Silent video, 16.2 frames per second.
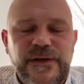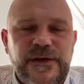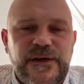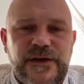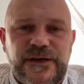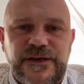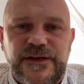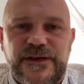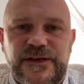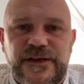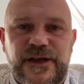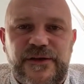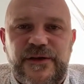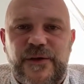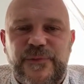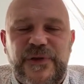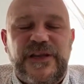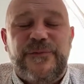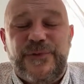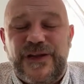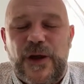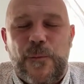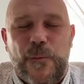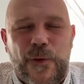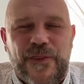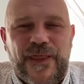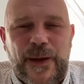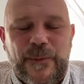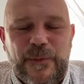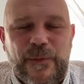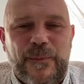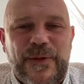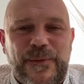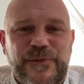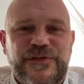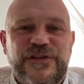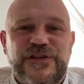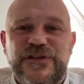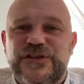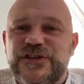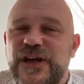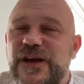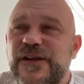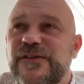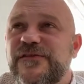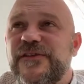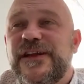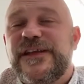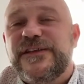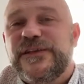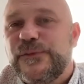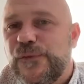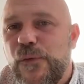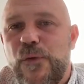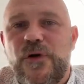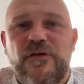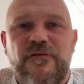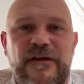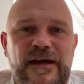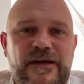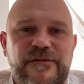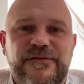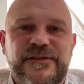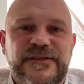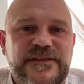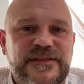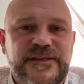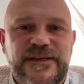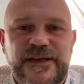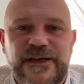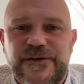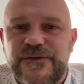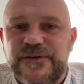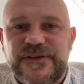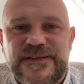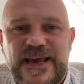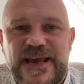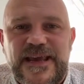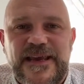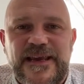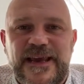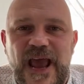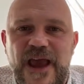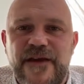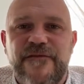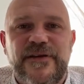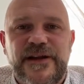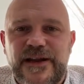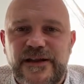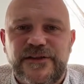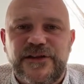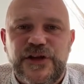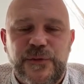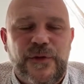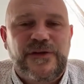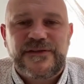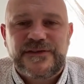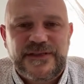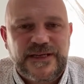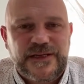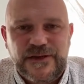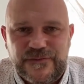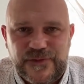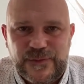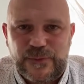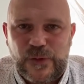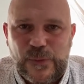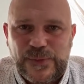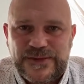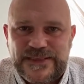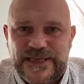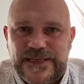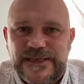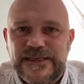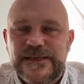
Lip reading: and we don't want that. We want people just generally to walk around, taking every little nuance in of the property.